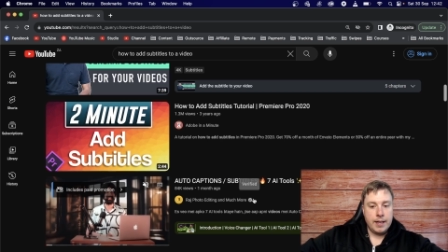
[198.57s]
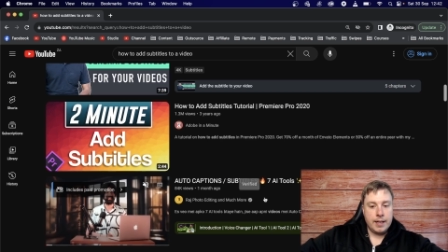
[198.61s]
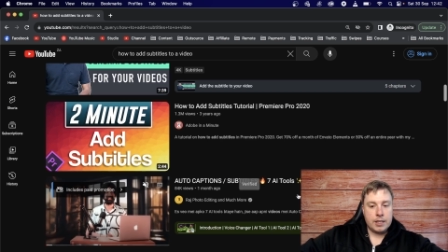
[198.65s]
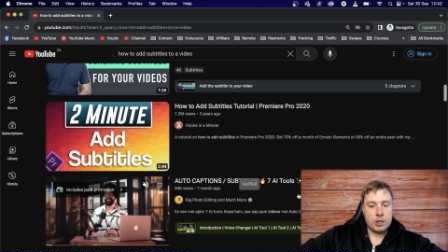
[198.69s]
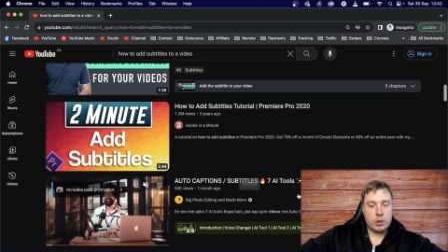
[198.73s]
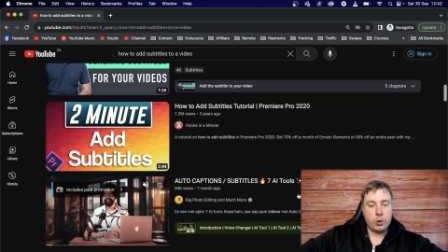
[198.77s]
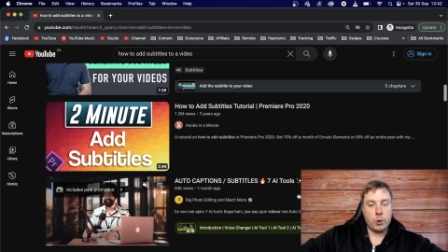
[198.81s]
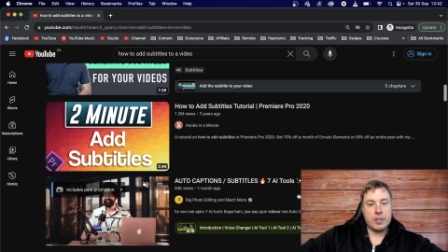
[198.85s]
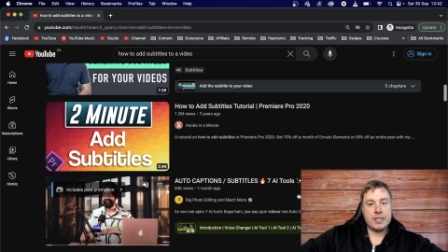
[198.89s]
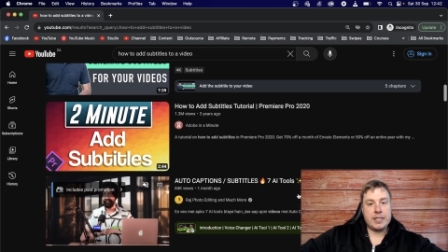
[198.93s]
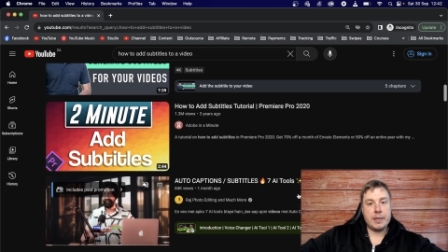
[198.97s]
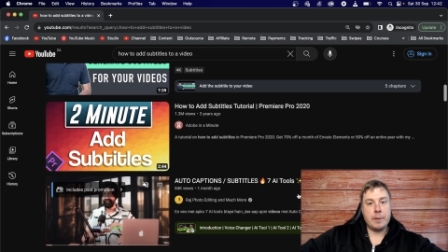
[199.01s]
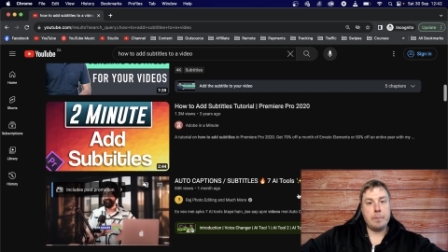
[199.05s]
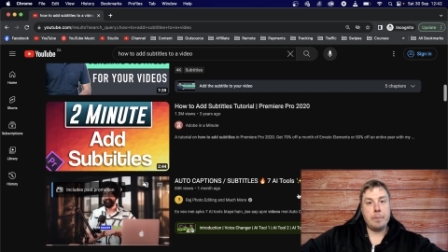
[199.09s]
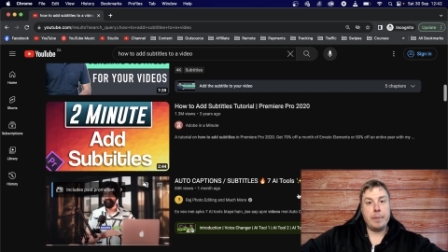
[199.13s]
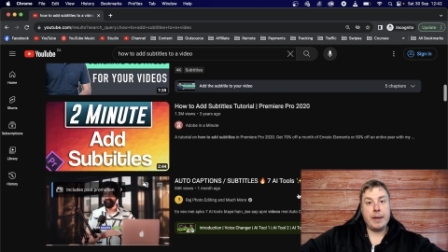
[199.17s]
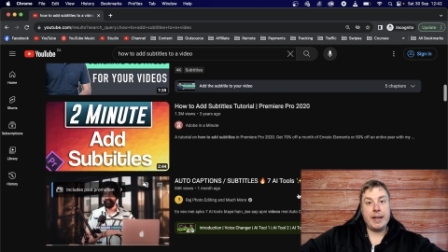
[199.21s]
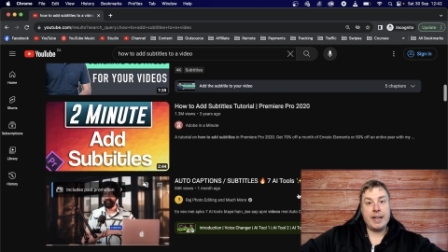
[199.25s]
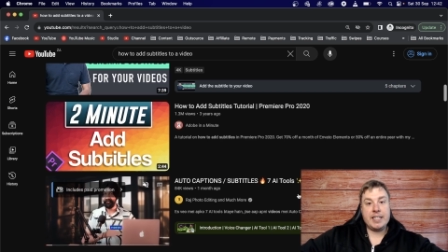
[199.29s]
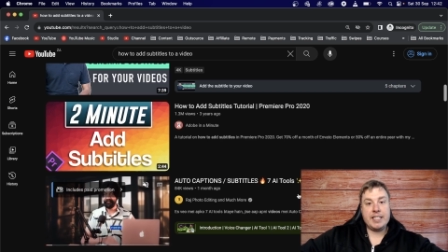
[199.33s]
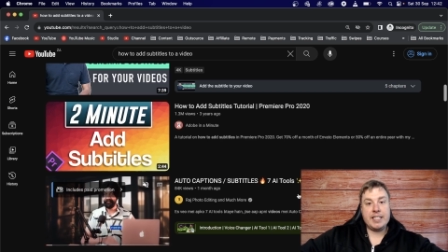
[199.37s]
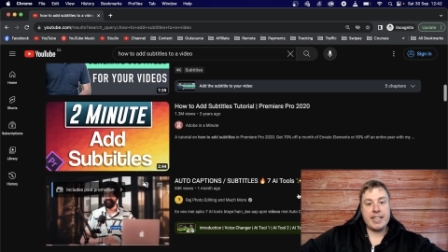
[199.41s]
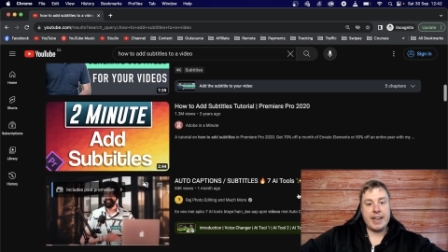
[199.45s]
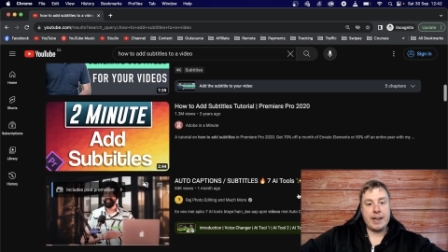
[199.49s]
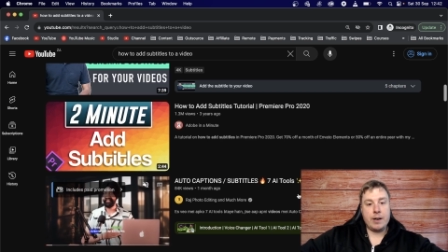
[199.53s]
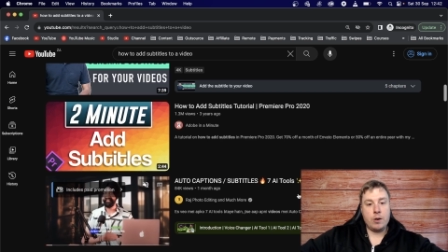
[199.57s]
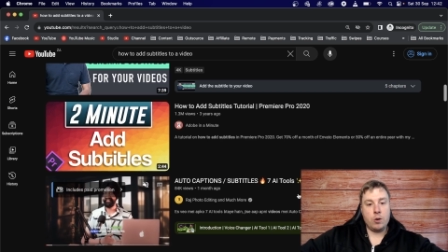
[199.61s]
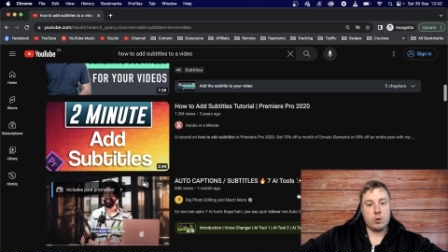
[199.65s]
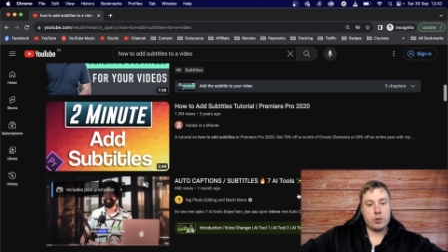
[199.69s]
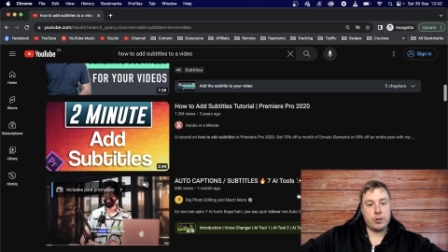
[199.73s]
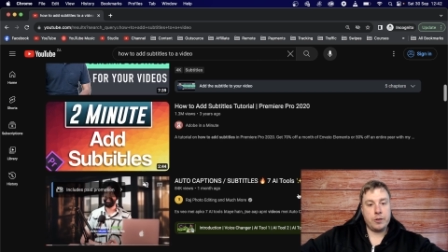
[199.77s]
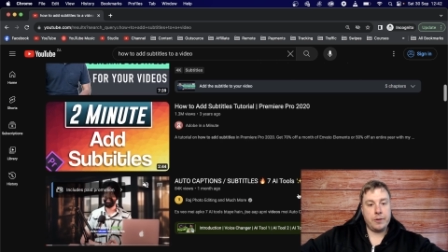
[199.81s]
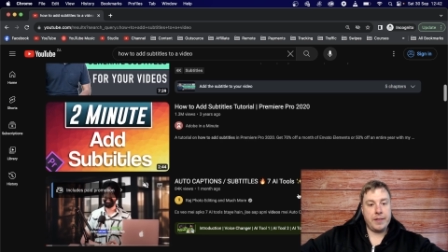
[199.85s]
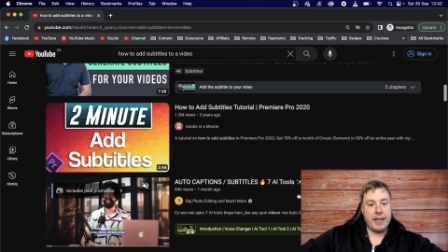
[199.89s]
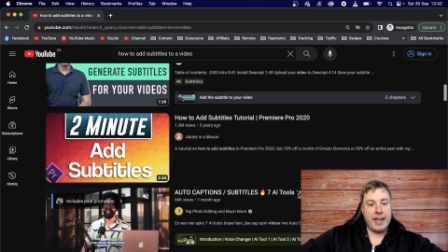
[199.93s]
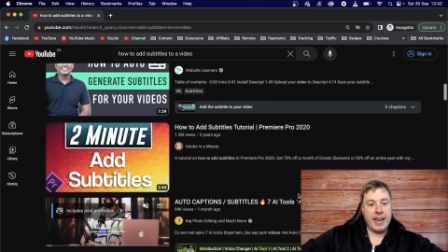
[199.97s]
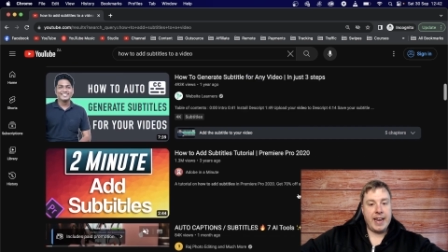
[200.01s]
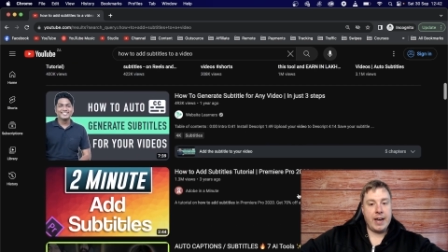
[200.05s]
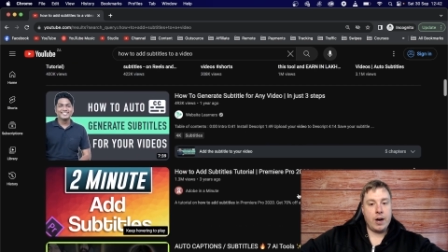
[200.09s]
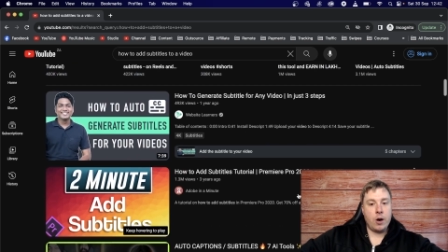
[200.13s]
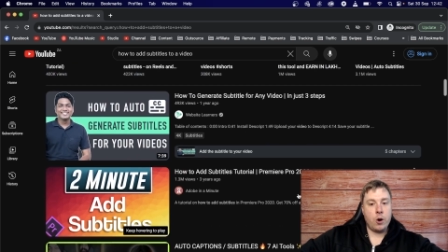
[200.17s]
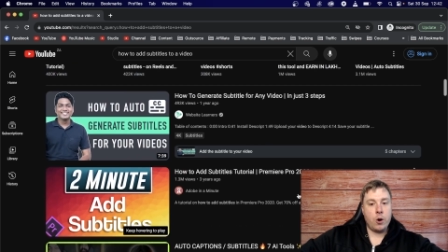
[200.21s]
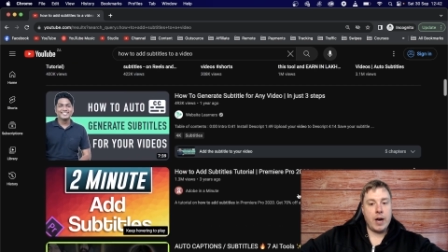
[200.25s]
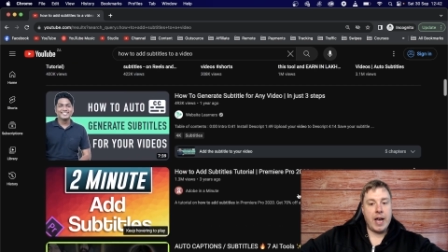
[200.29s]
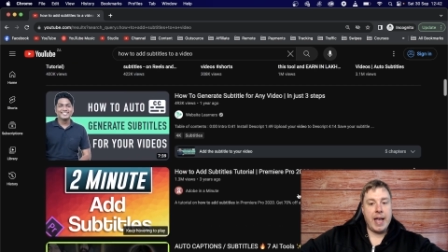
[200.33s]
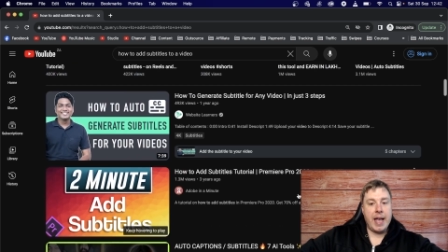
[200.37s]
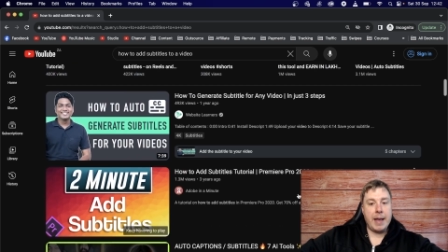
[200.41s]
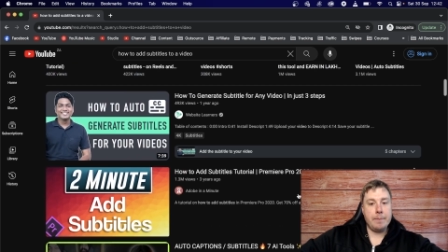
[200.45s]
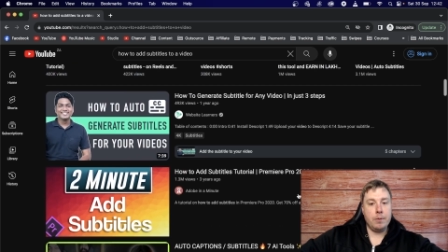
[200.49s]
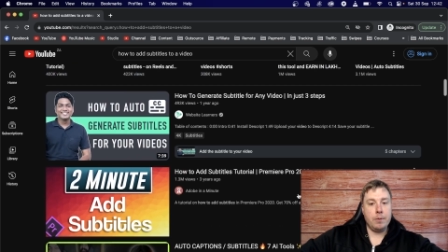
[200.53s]
So it's a big channel. So they
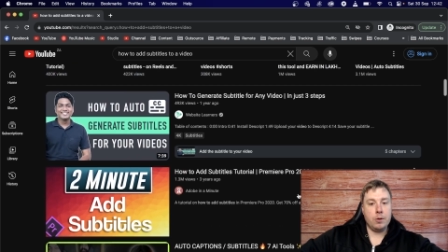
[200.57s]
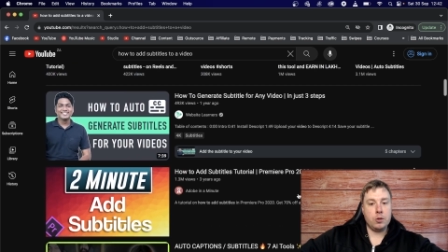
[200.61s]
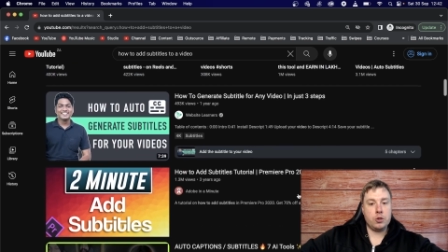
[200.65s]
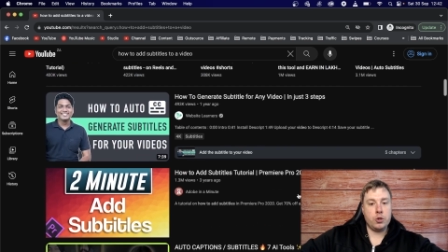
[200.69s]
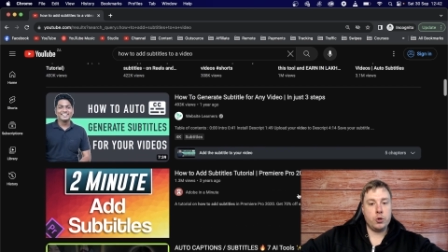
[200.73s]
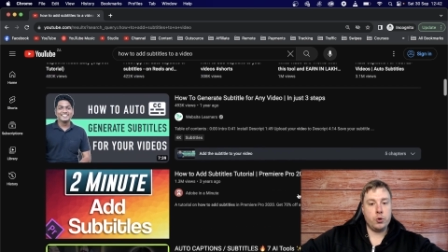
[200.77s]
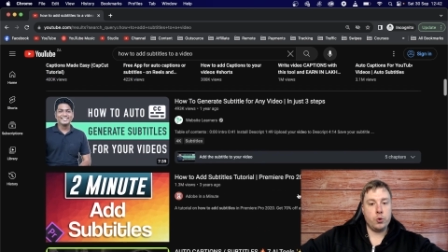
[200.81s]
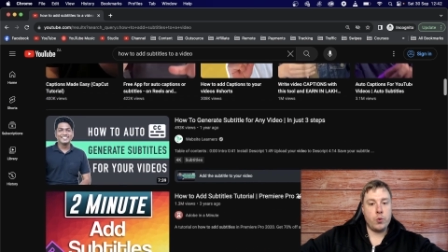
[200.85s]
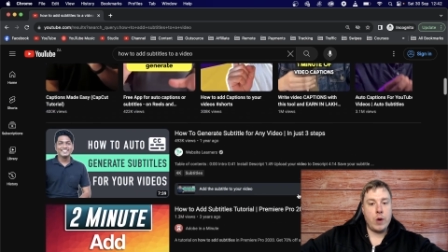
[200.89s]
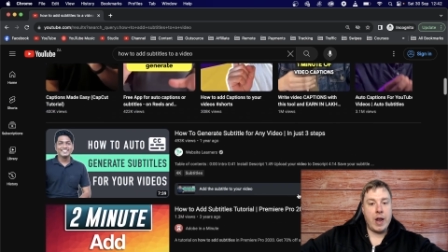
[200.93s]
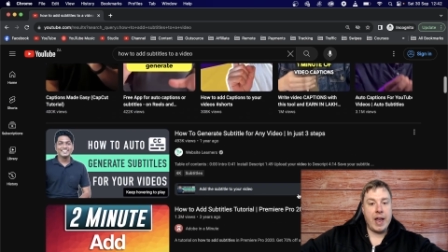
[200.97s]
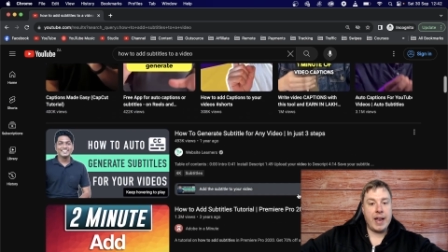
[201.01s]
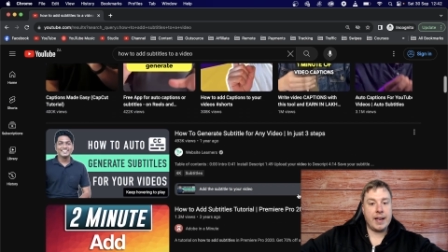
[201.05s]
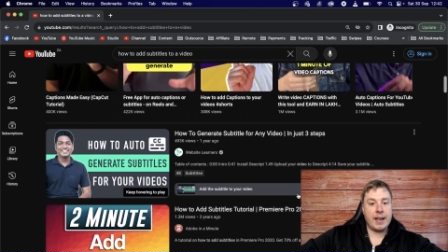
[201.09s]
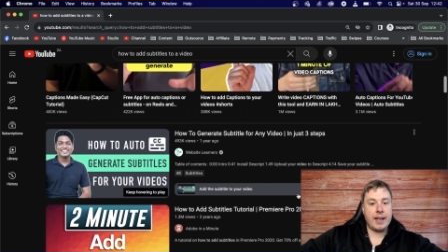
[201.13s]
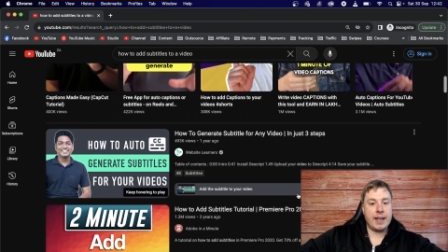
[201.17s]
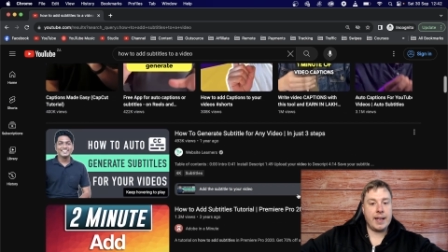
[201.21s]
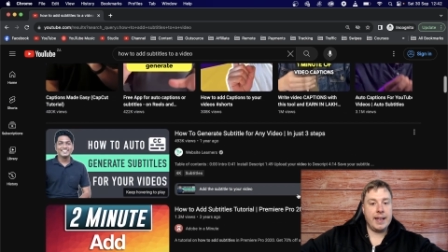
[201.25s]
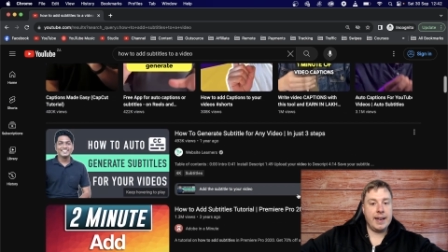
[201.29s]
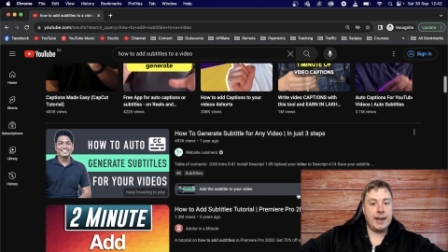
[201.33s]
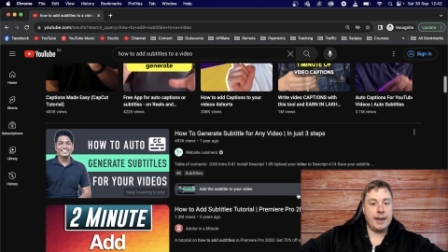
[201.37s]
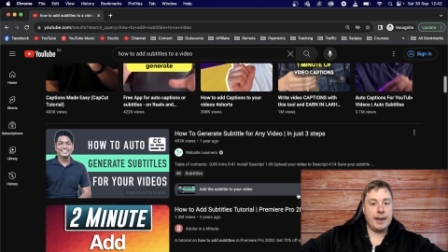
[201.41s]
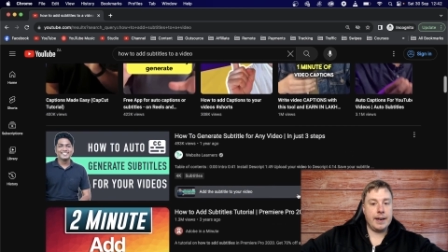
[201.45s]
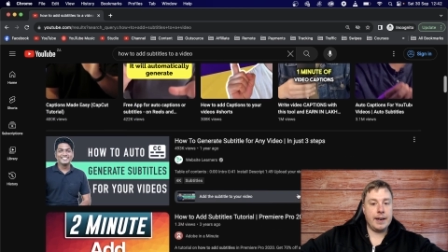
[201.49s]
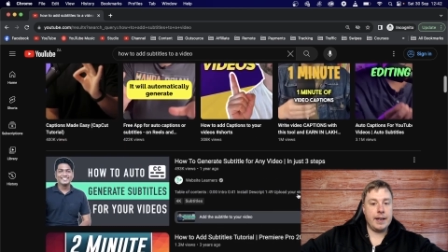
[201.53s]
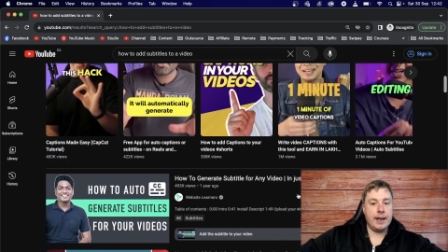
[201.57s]
are able to rank and